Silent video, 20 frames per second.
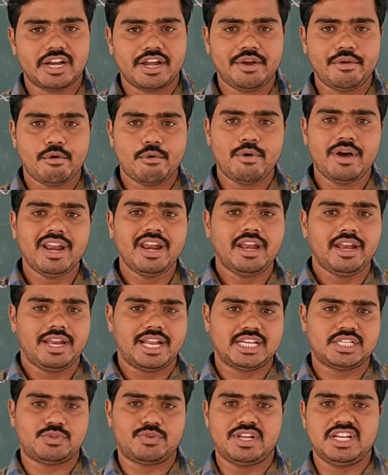already over.
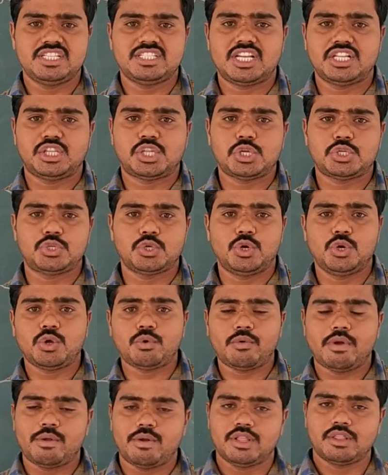Next one is the threshold
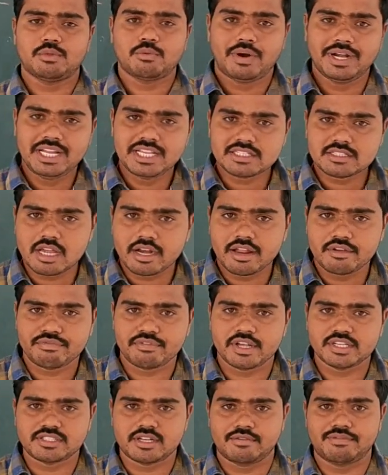wavelength. What is the
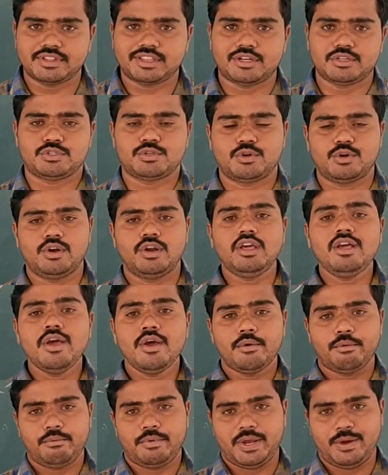definition of a threshold
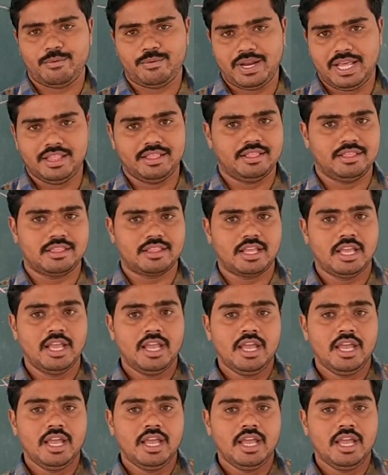wavelength?